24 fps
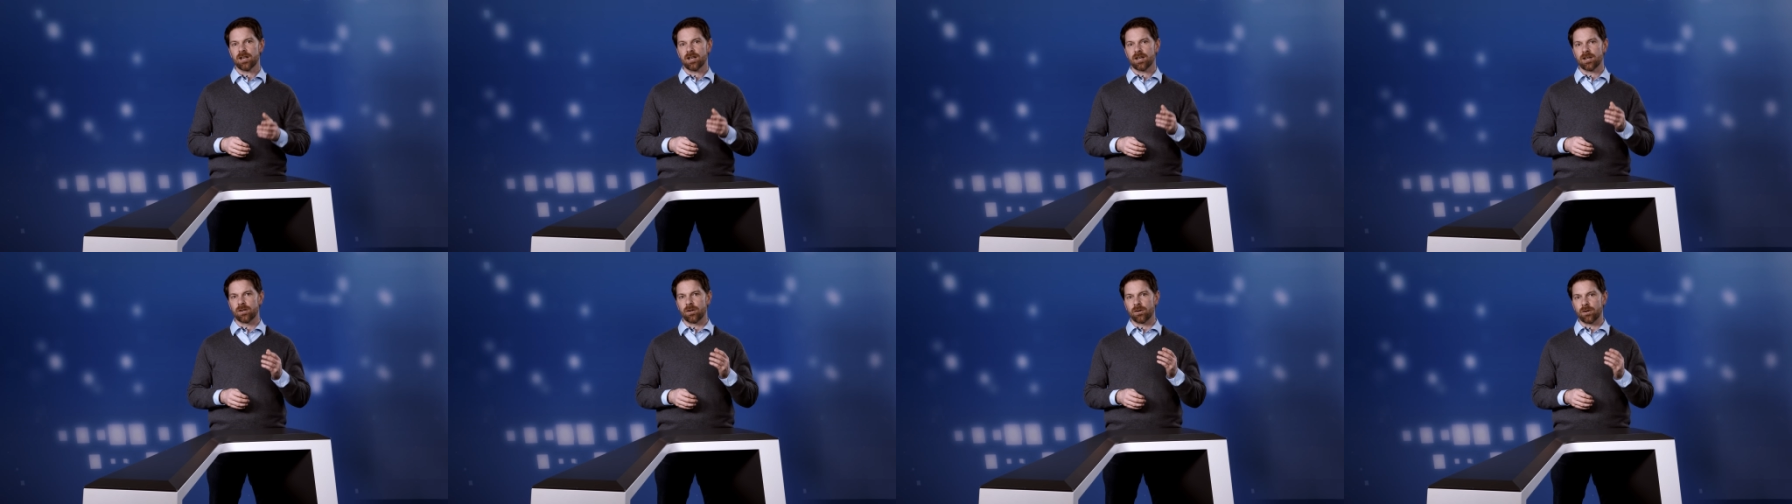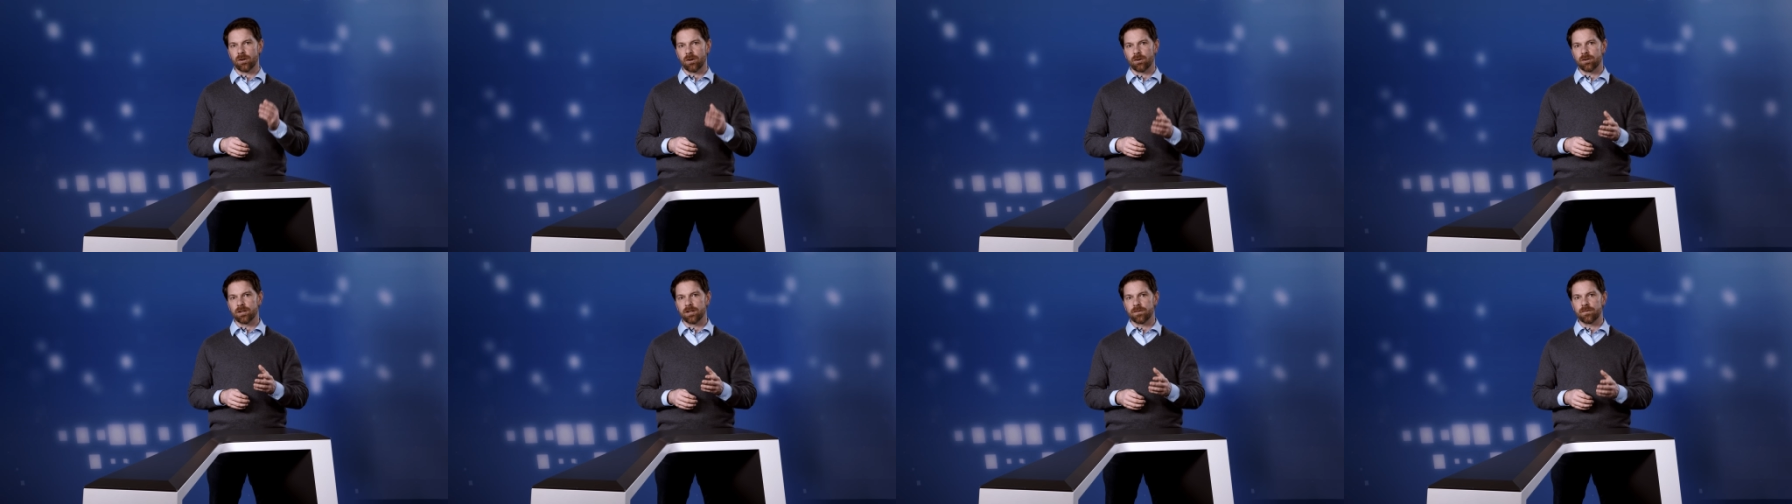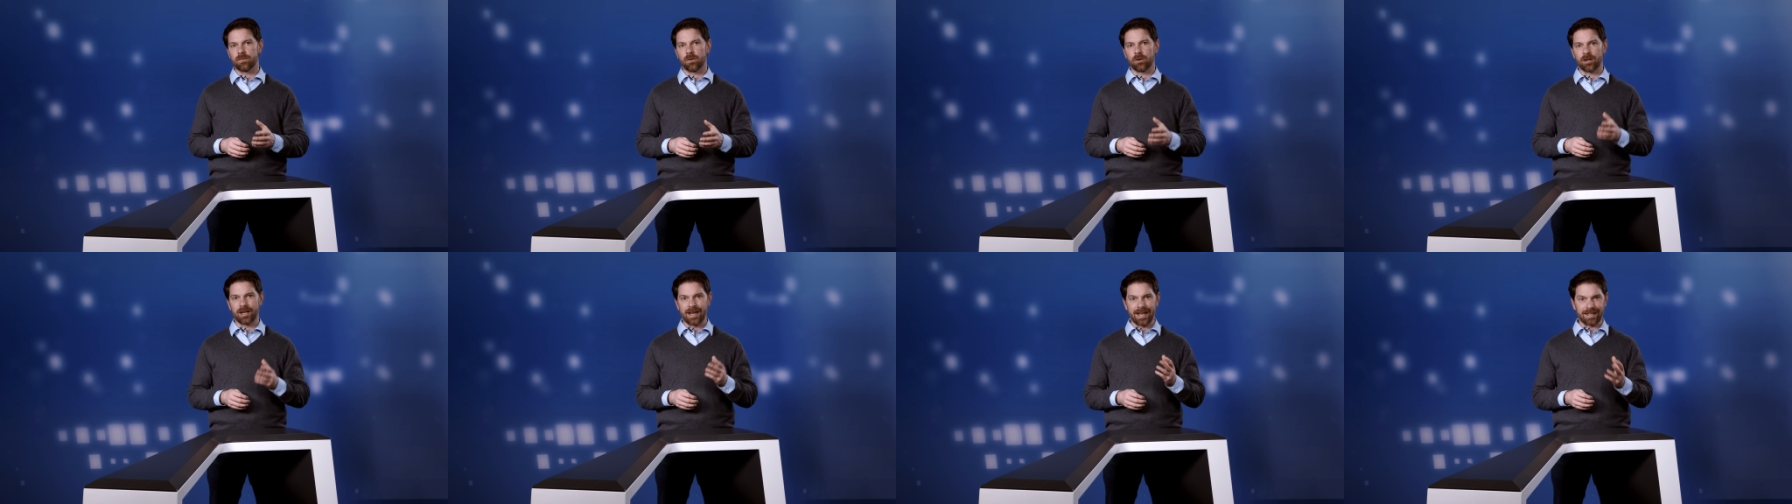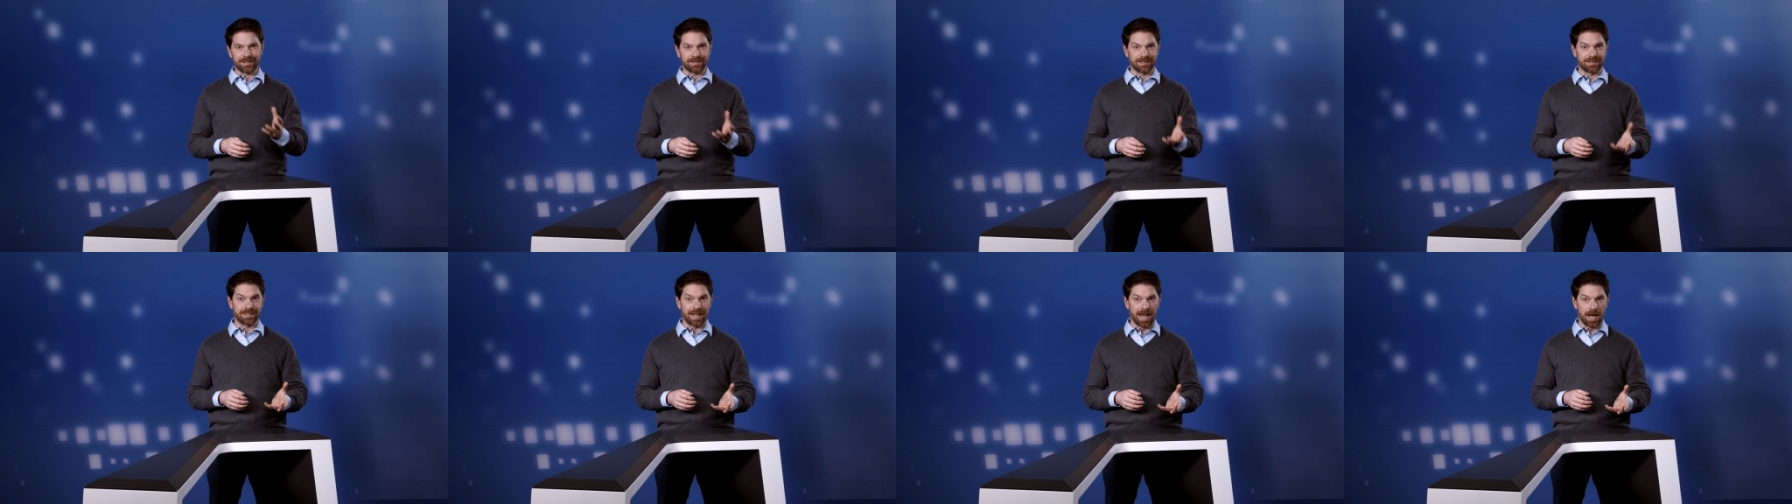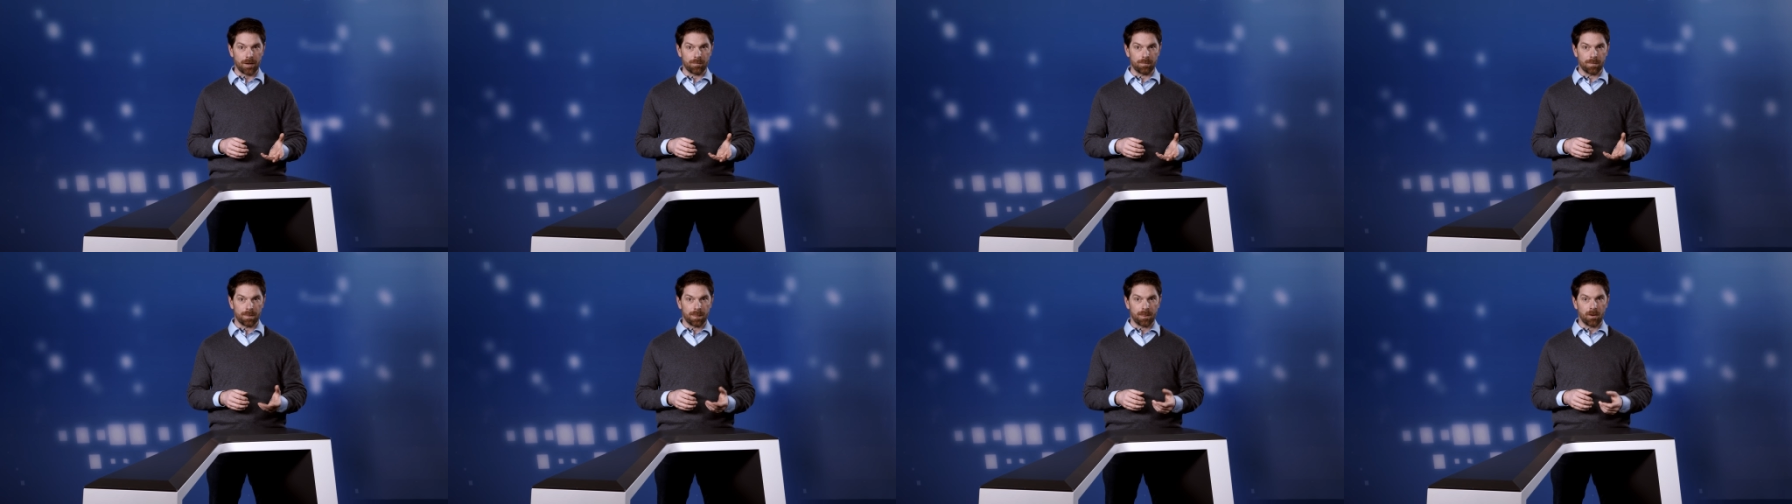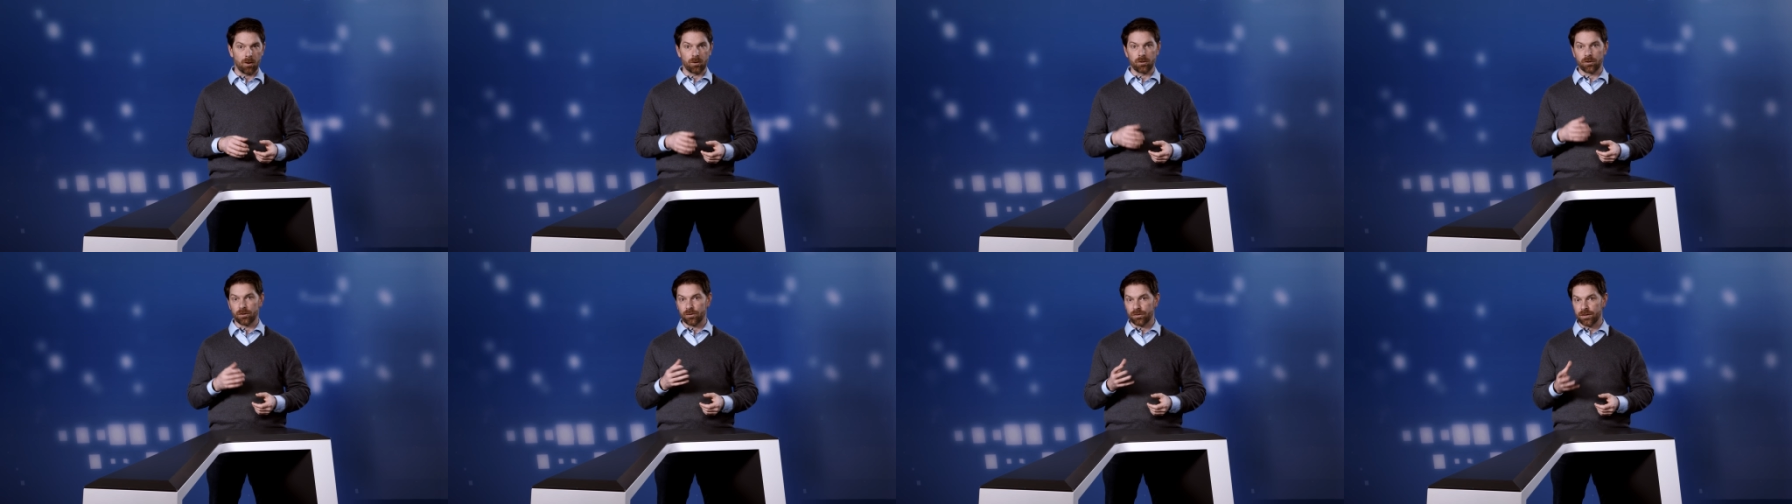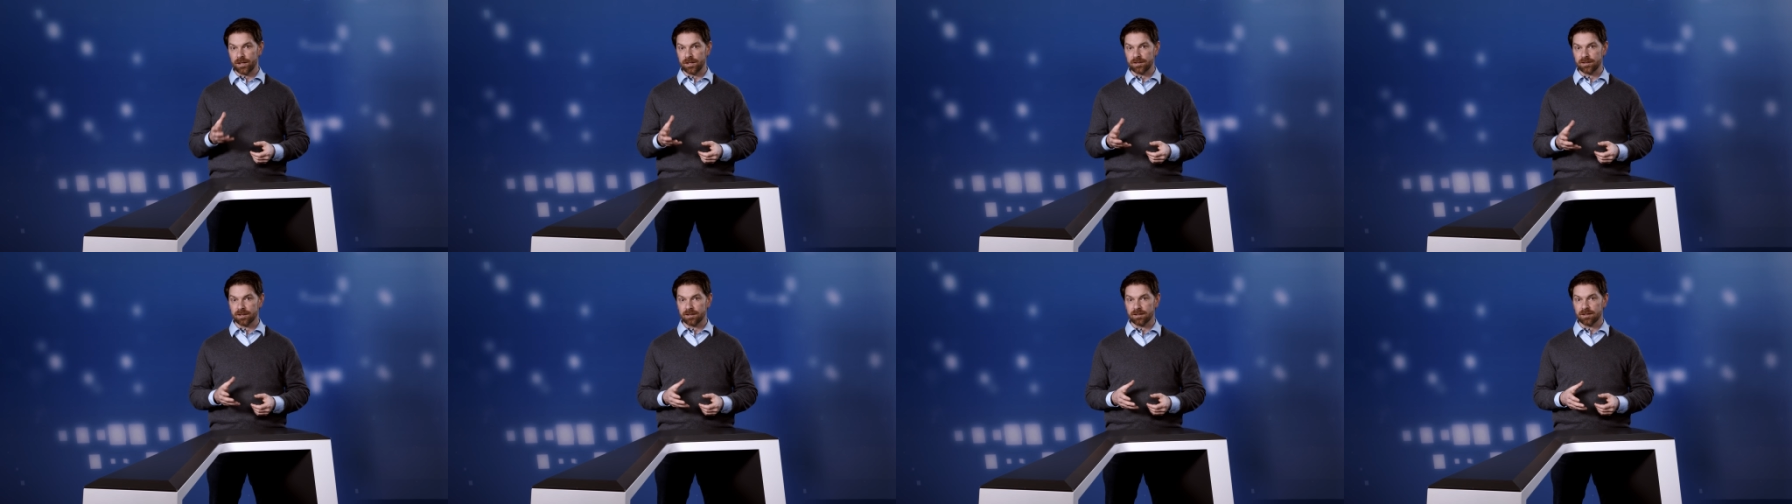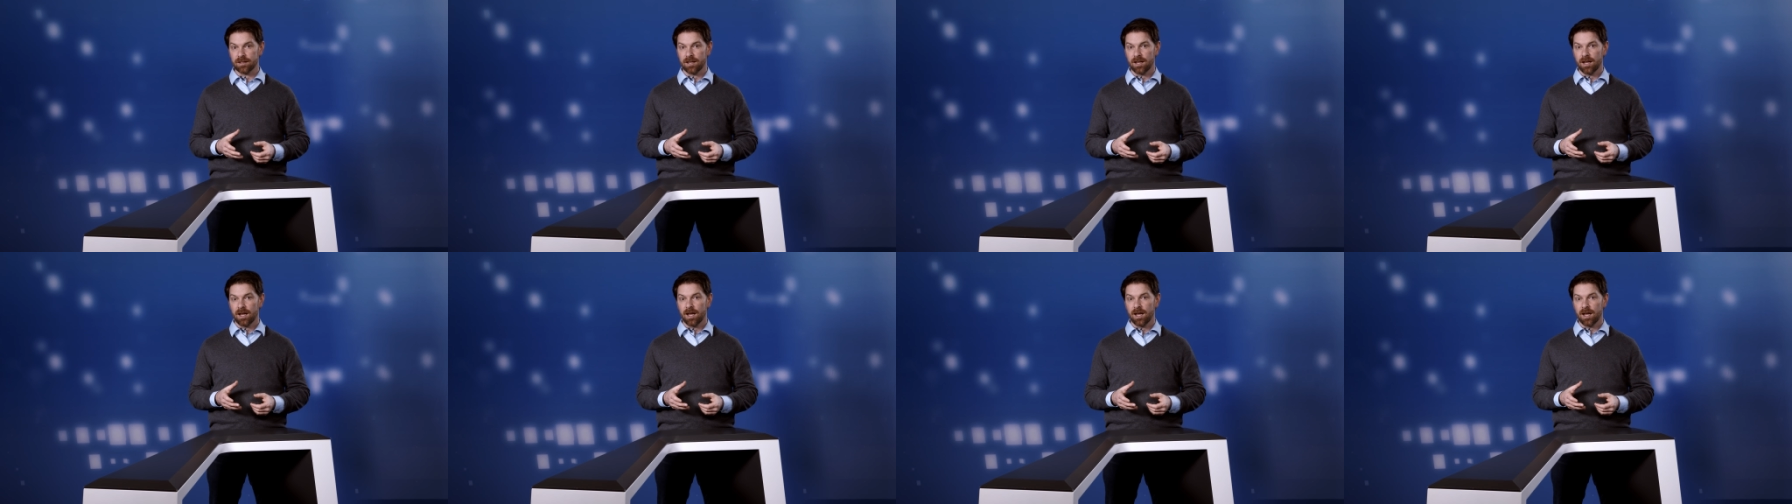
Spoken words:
not only for your next exam or your thesis,